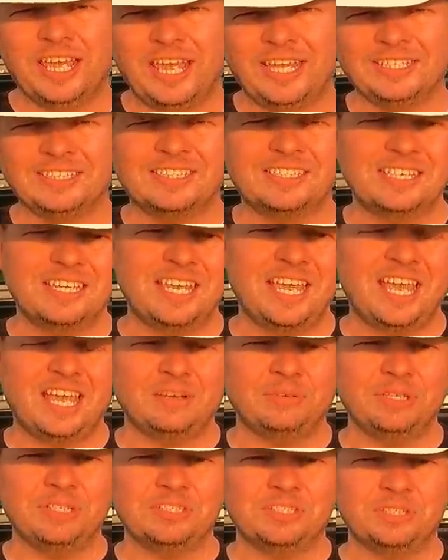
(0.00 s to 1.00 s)
and see
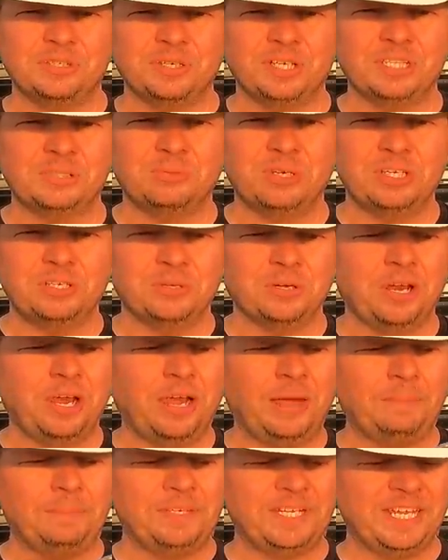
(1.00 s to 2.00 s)
how he's doing as we do an
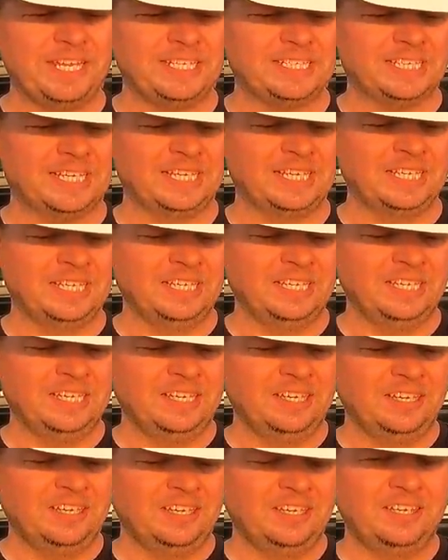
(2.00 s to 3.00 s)
update
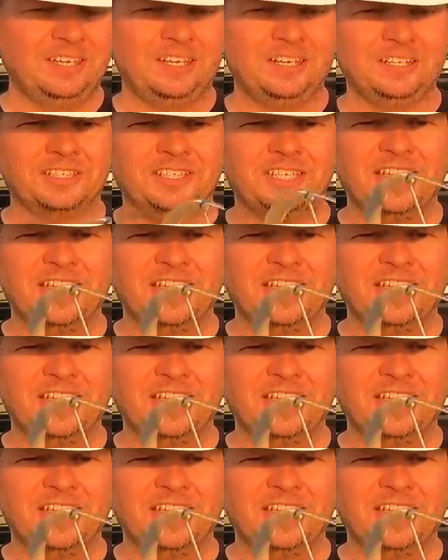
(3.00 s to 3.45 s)
on